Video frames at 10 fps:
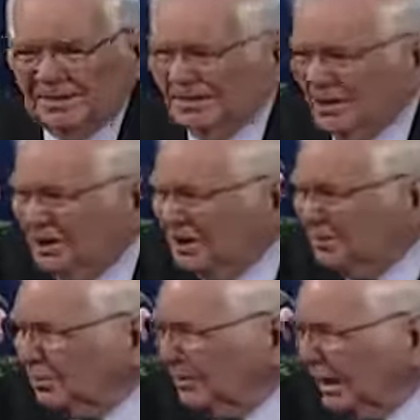that the
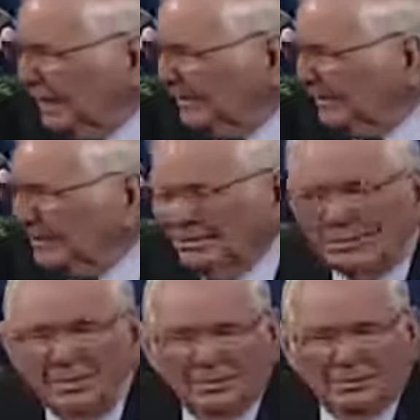end would
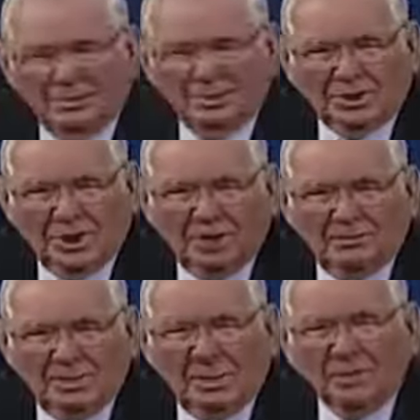happen would
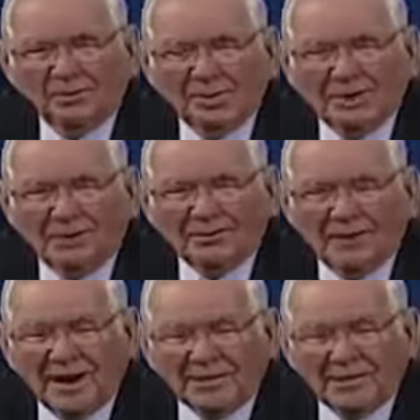come, only our
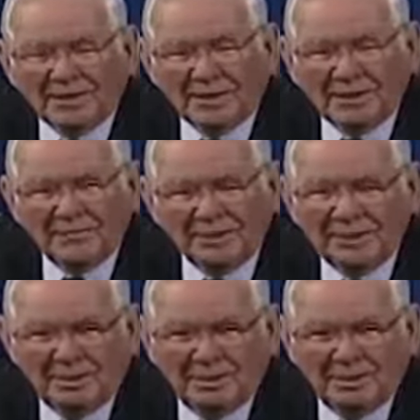Father in
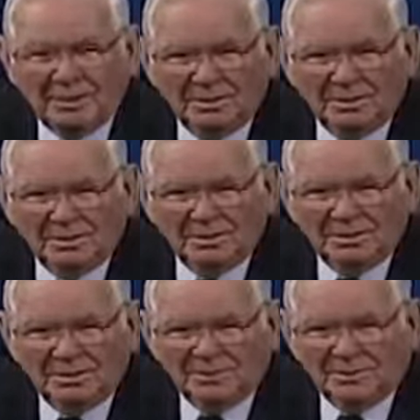heaven?
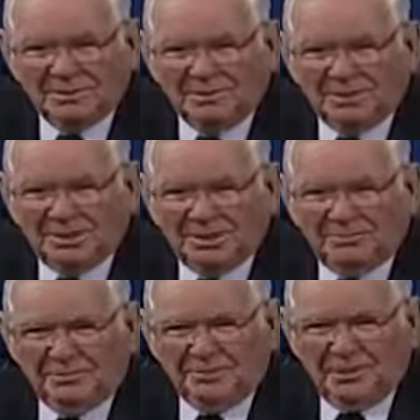So you see,
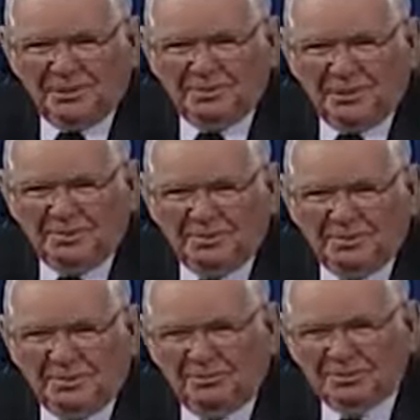even though
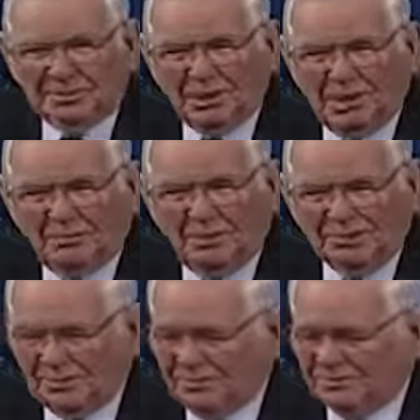Emmanuel was God
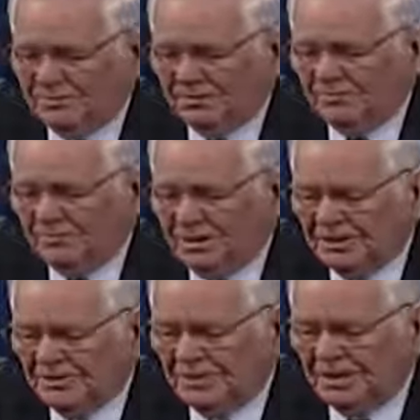with us and the
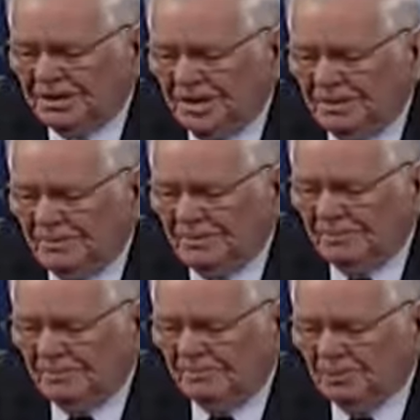flesh
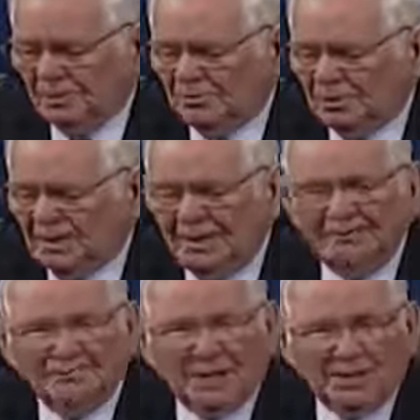became, the word
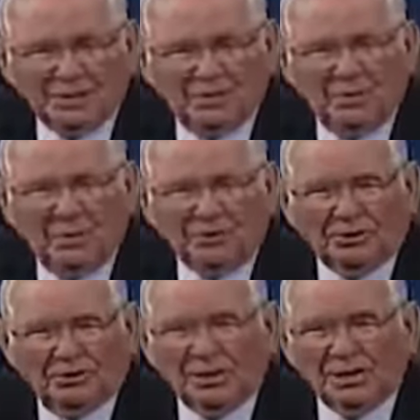became flesh and
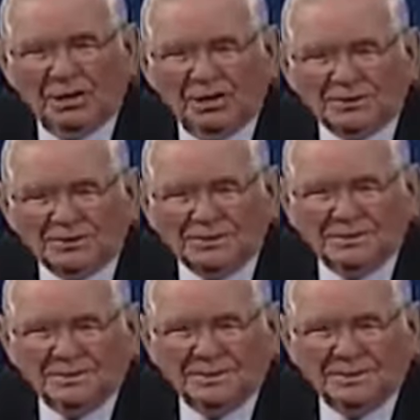walked among us,